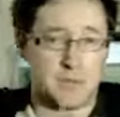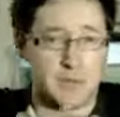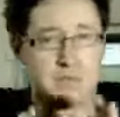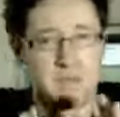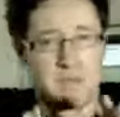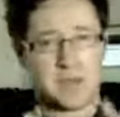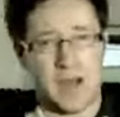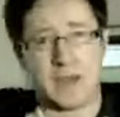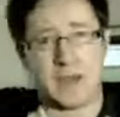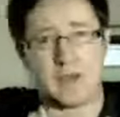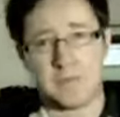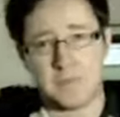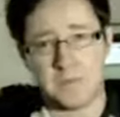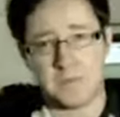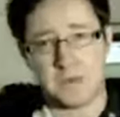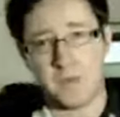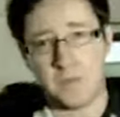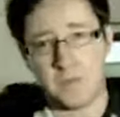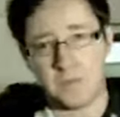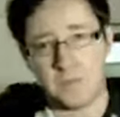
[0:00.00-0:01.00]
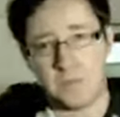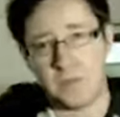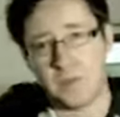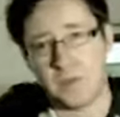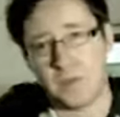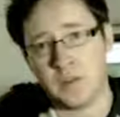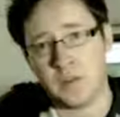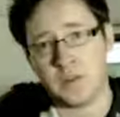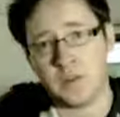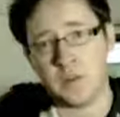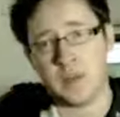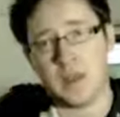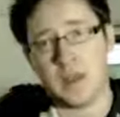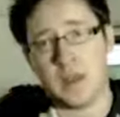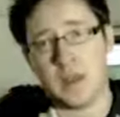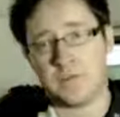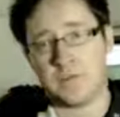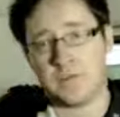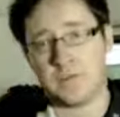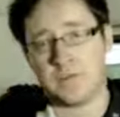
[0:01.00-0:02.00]
but if you're a fan of film,
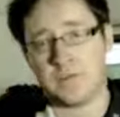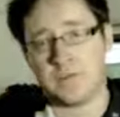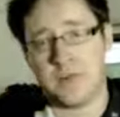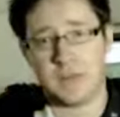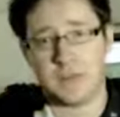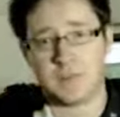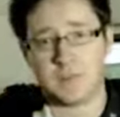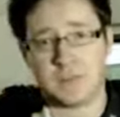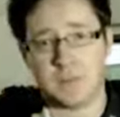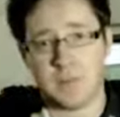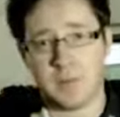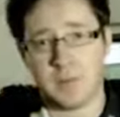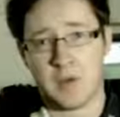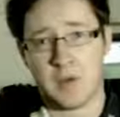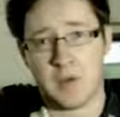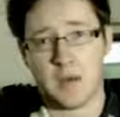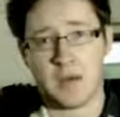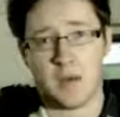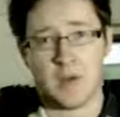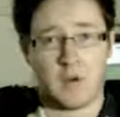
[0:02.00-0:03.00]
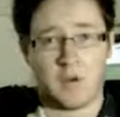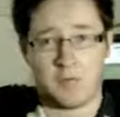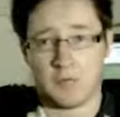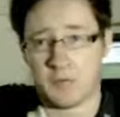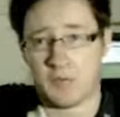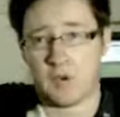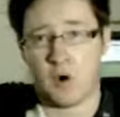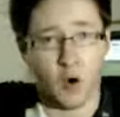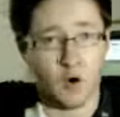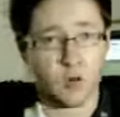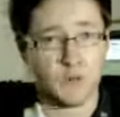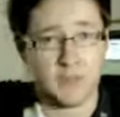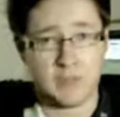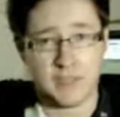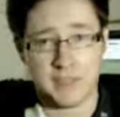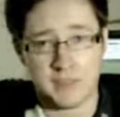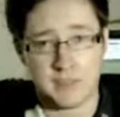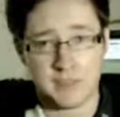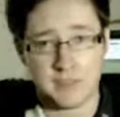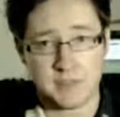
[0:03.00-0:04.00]
if you're a fan of cinema of like
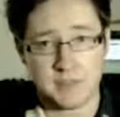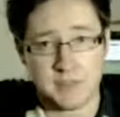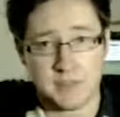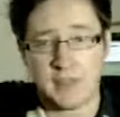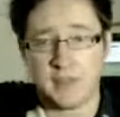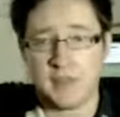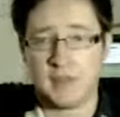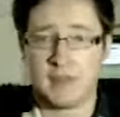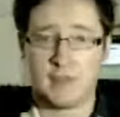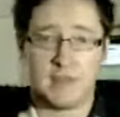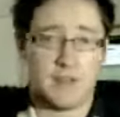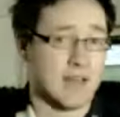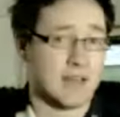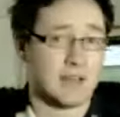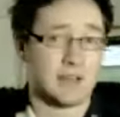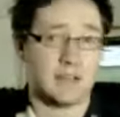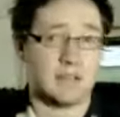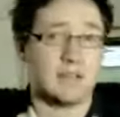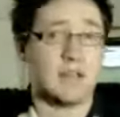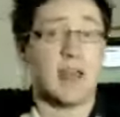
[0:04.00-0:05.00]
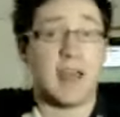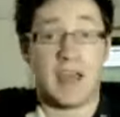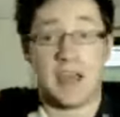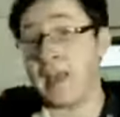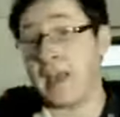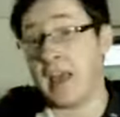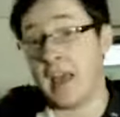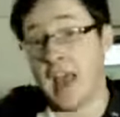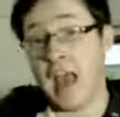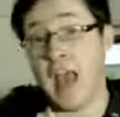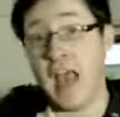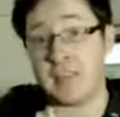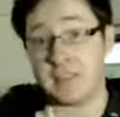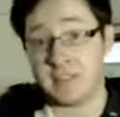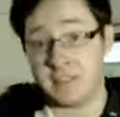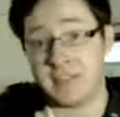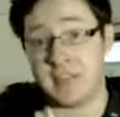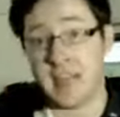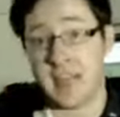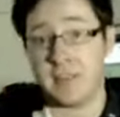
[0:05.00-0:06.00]
all eras, then it
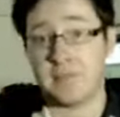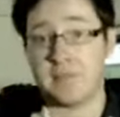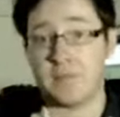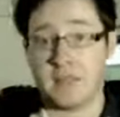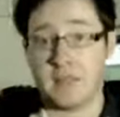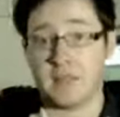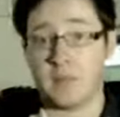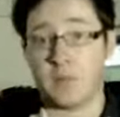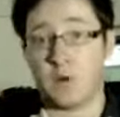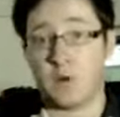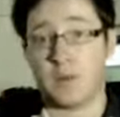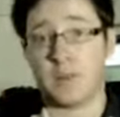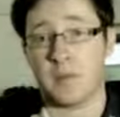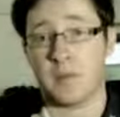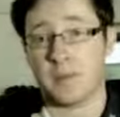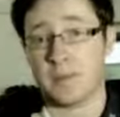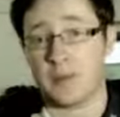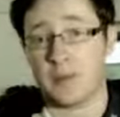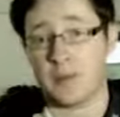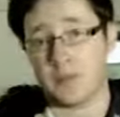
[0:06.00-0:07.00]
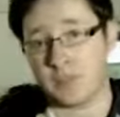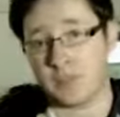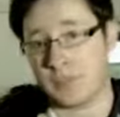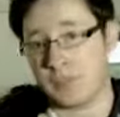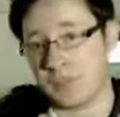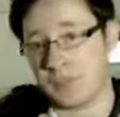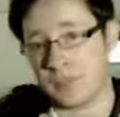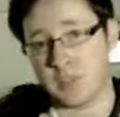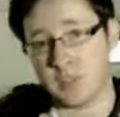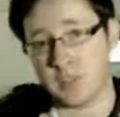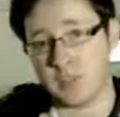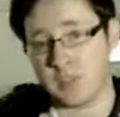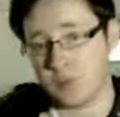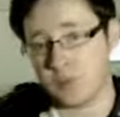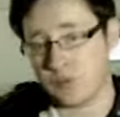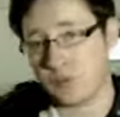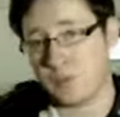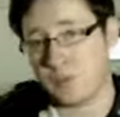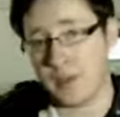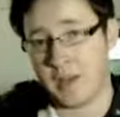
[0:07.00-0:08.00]
is definitely worth it because you just
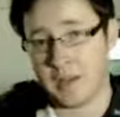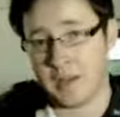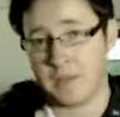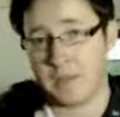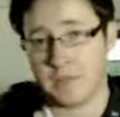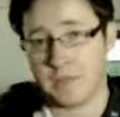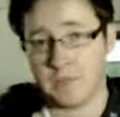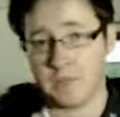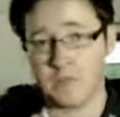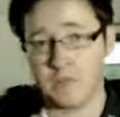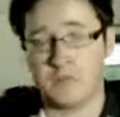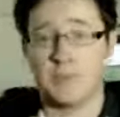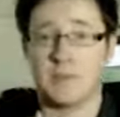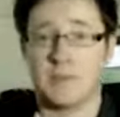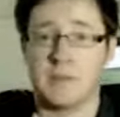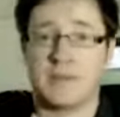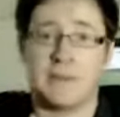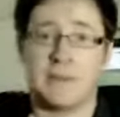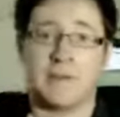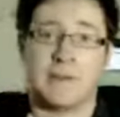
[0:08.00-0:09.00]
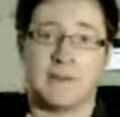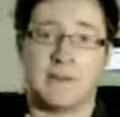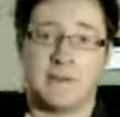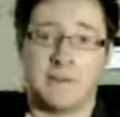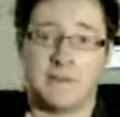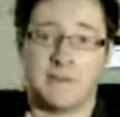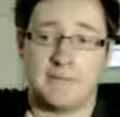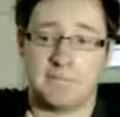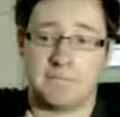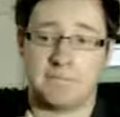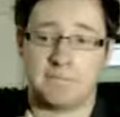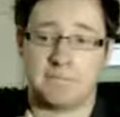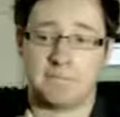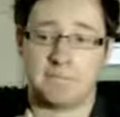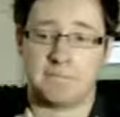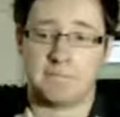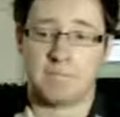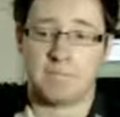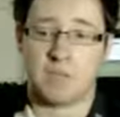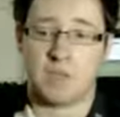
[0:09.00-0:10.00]
get so many different um,
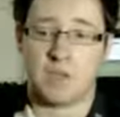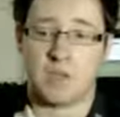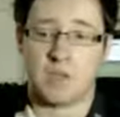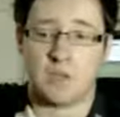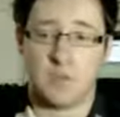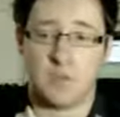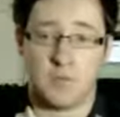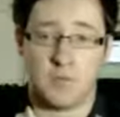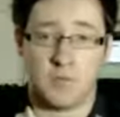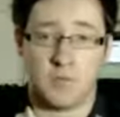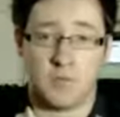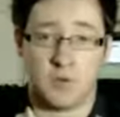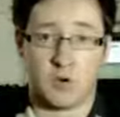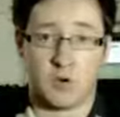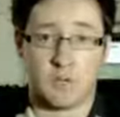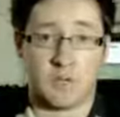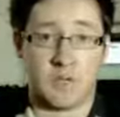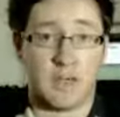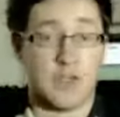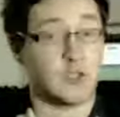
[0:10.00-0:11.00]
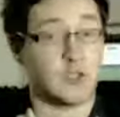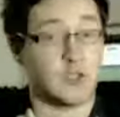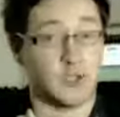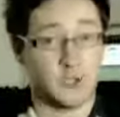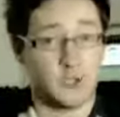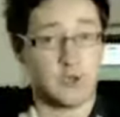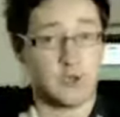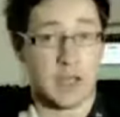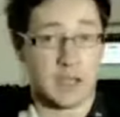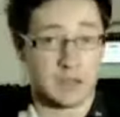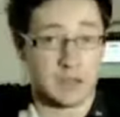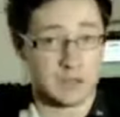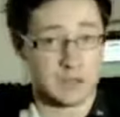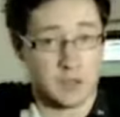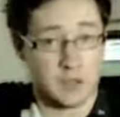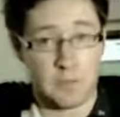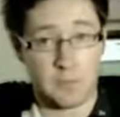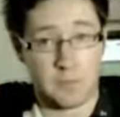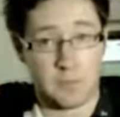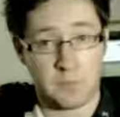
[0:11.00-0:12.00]
movies on there, and you do
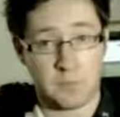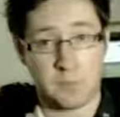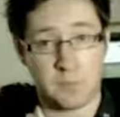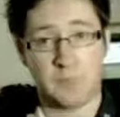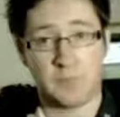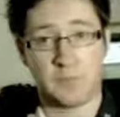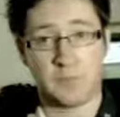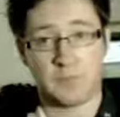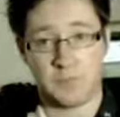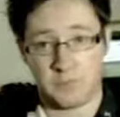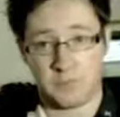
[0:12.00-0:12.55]
get some,